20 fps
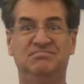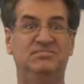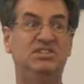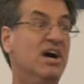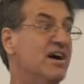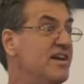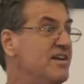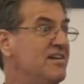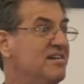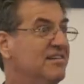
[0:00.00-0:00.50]

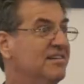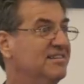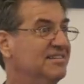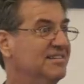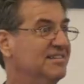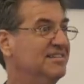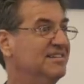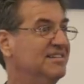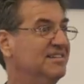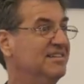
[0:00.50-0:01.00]
Done.
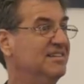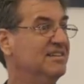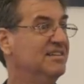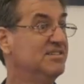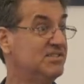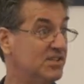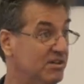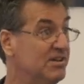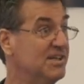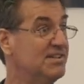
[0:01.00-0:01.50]

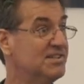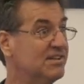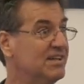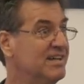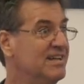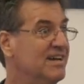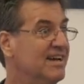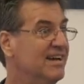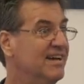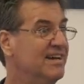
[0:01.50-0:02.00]

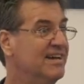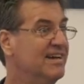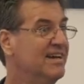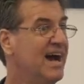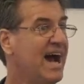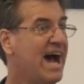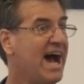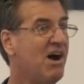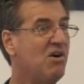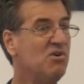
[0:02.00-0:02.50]
Seriously.
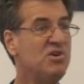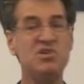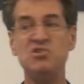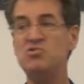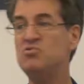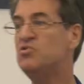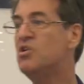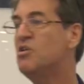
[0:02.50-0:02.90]
How do you